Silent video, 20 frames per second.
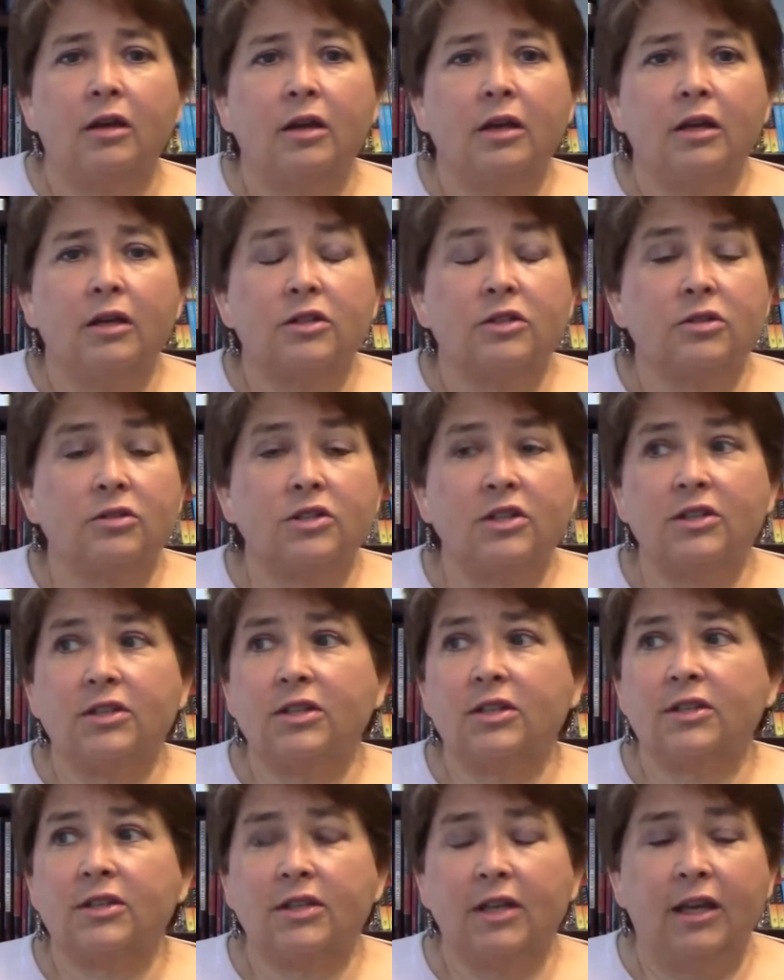So
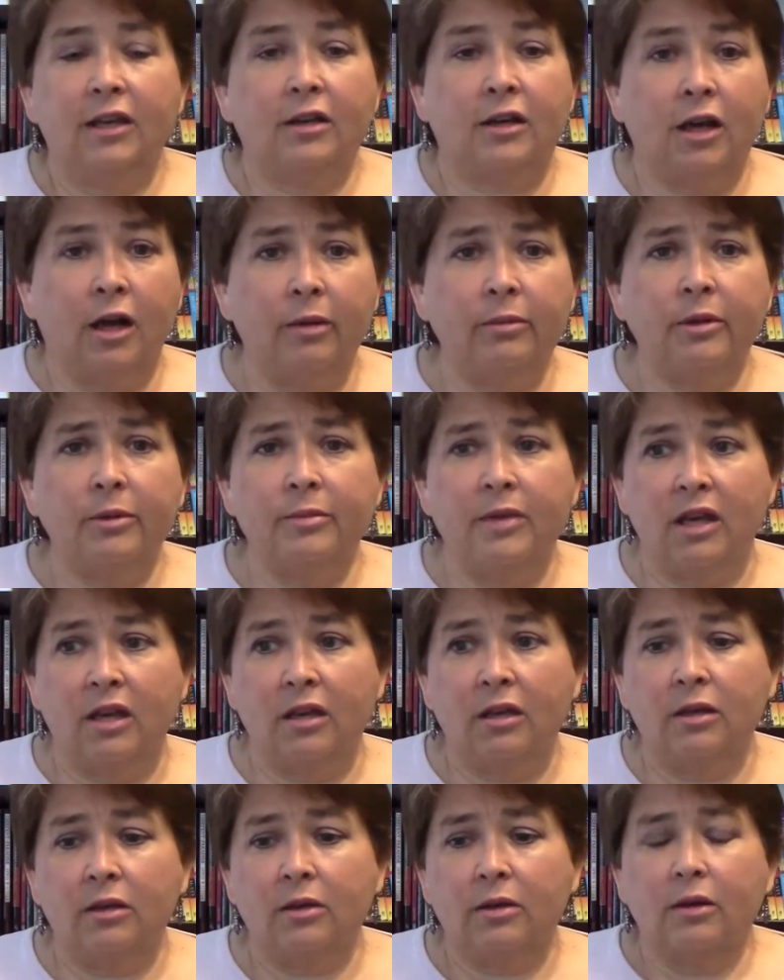Jesus is saying, Come to
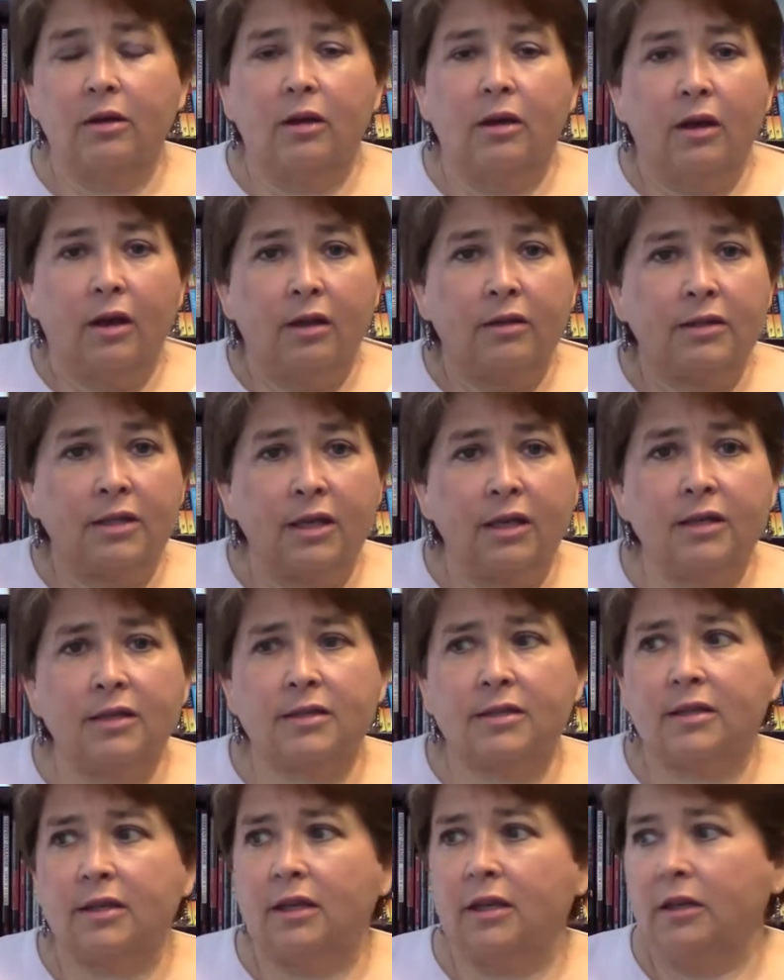me, take a
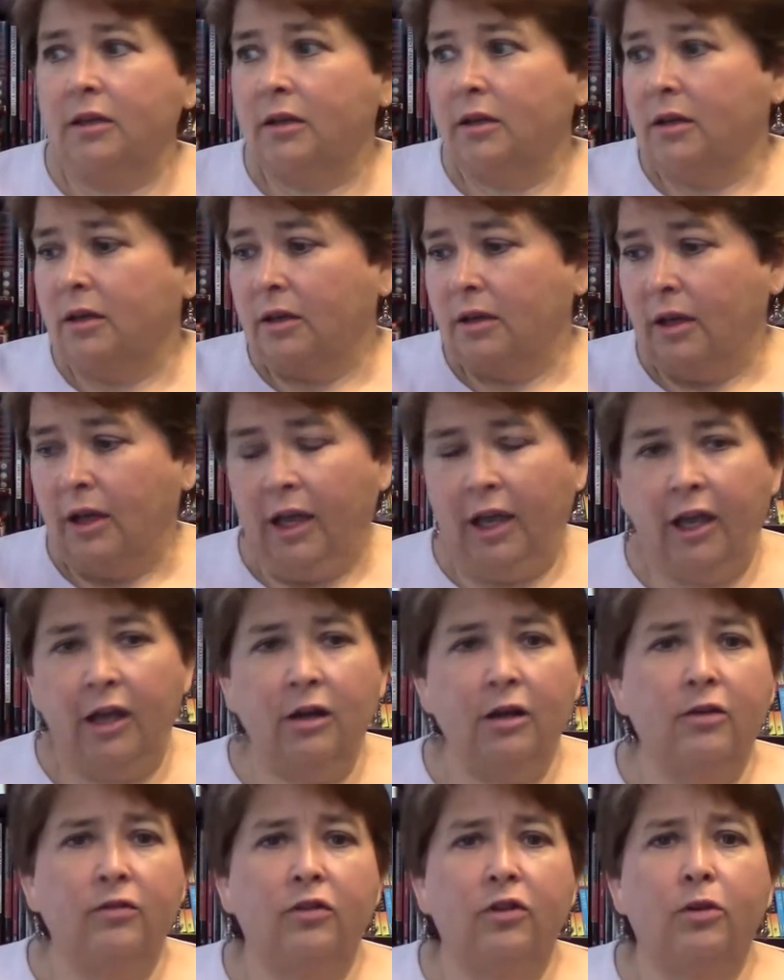seat, hand
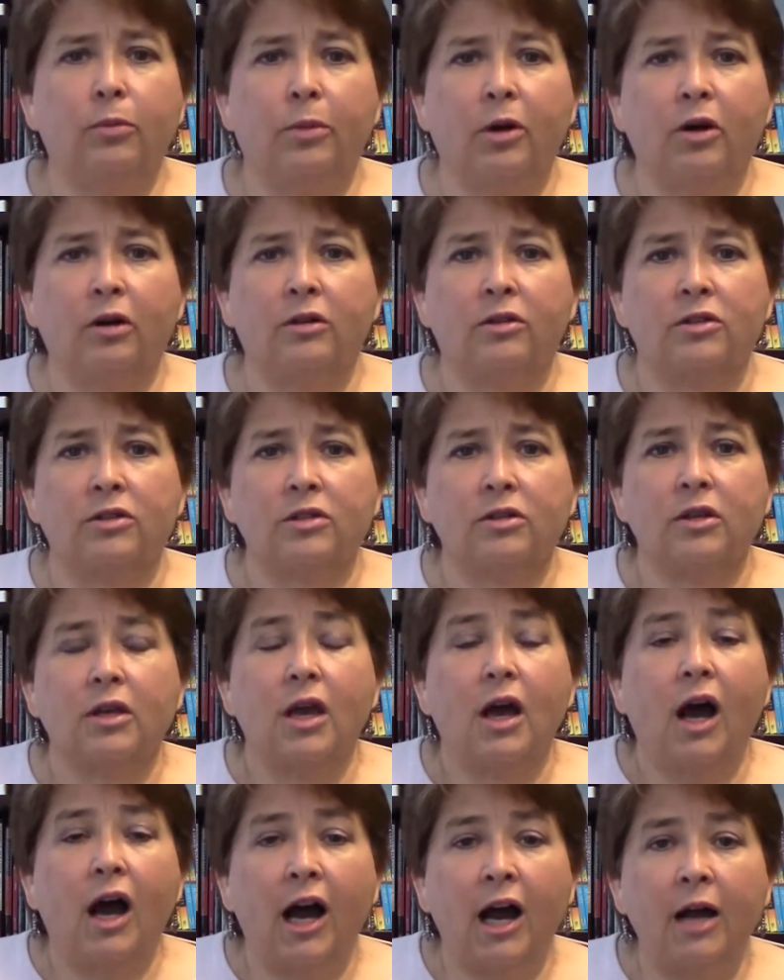over your burdens.
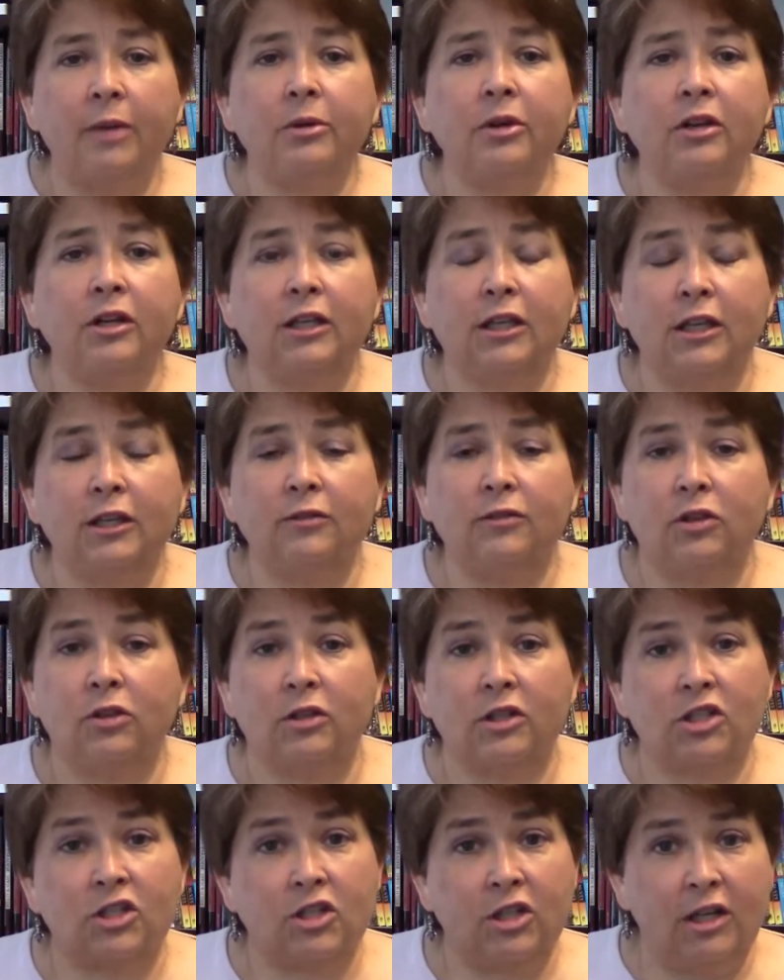I'm going to give you, in
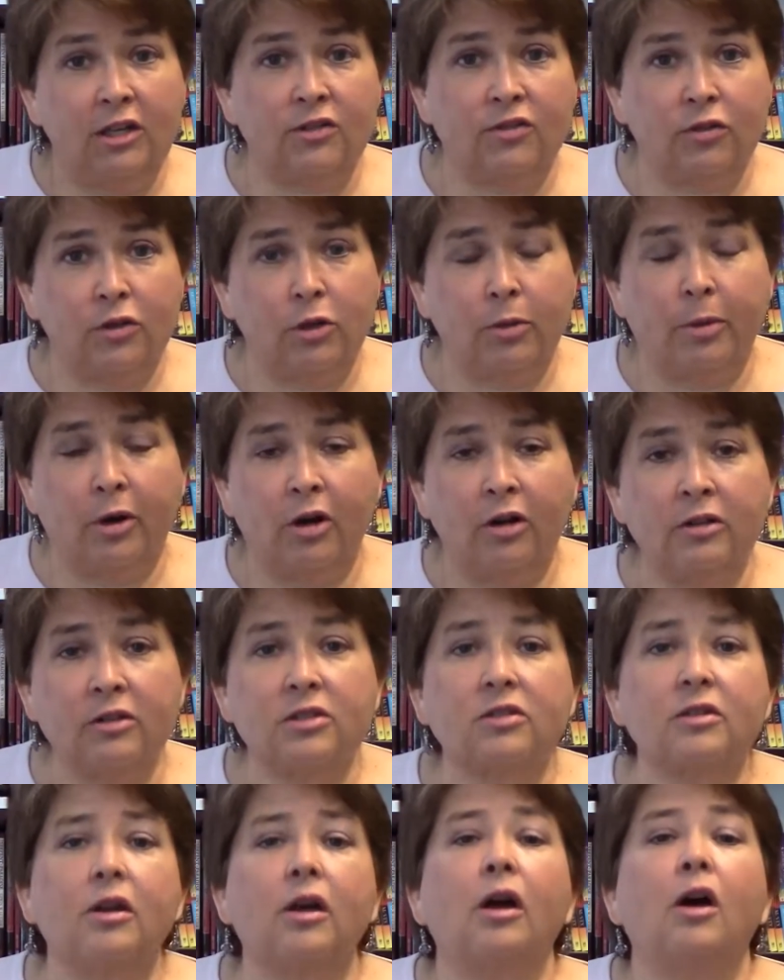exchange for your
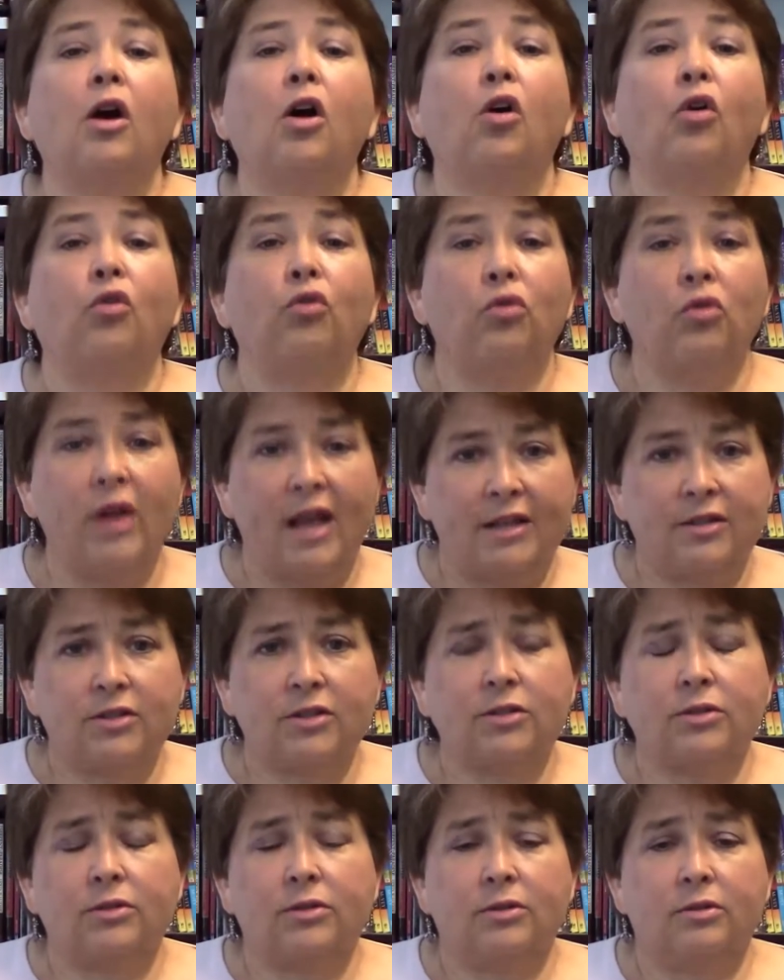burdens,
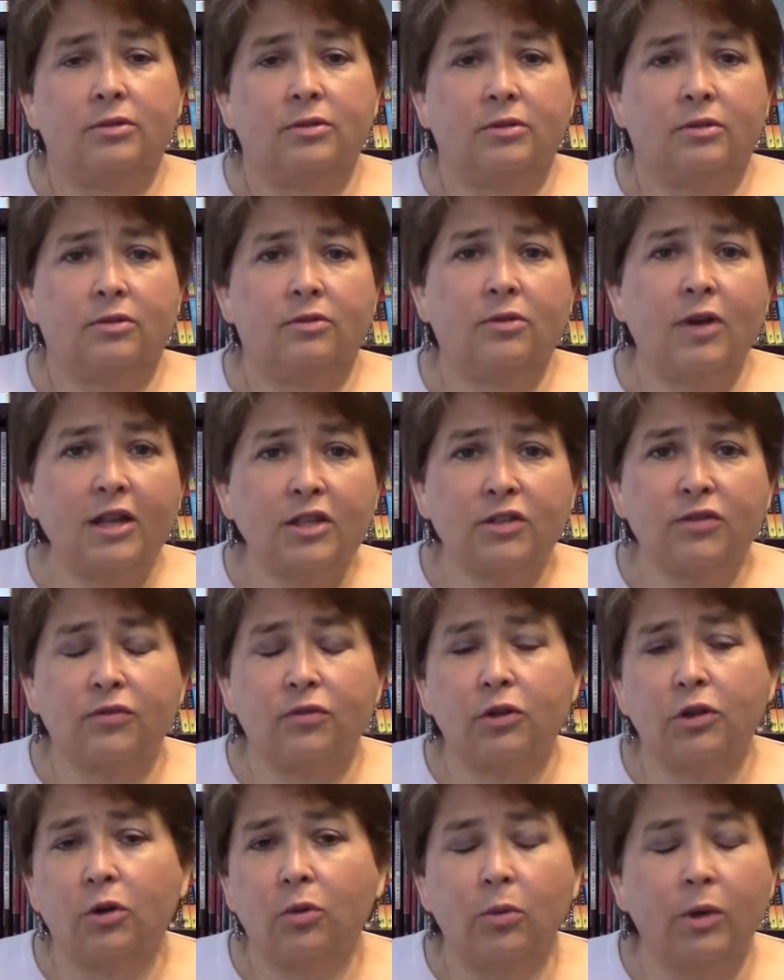rest. Rest
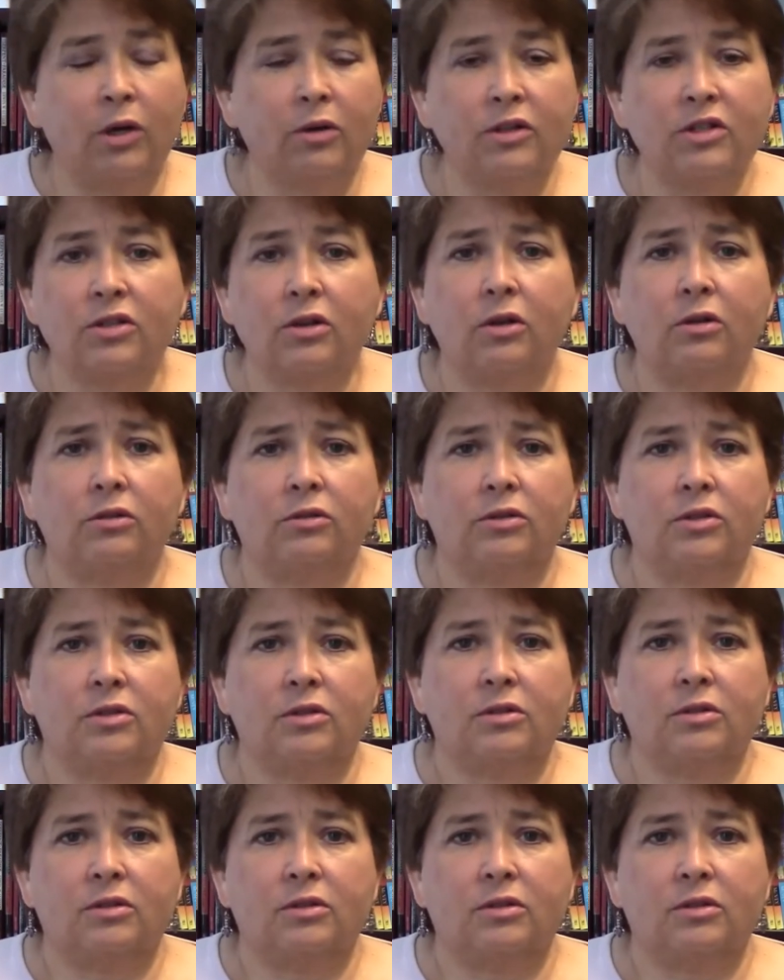for your weary souls.